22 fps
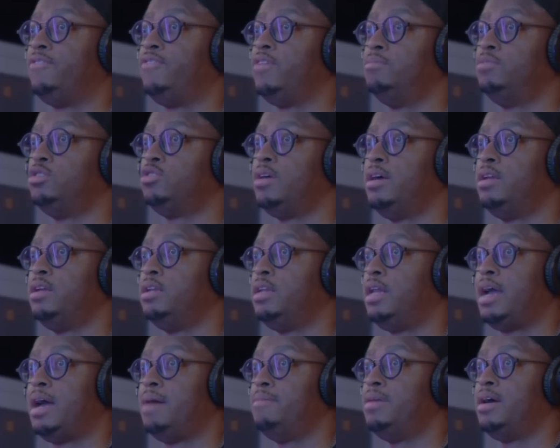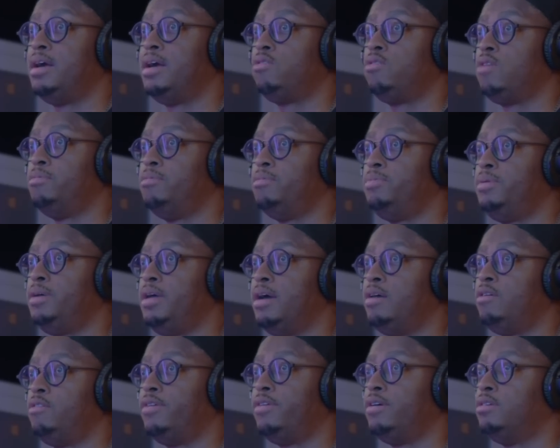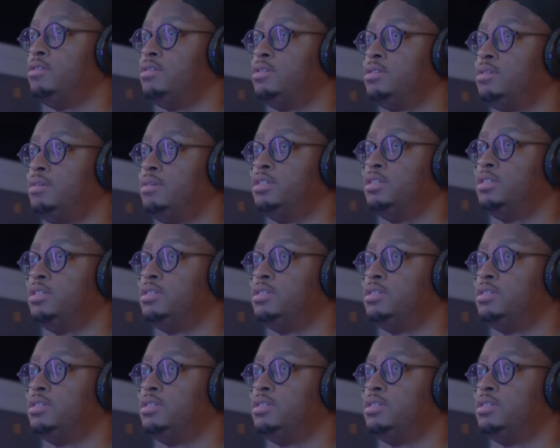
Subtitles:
Like if I'm trying to, like, I'm not grabbing Pianoverse.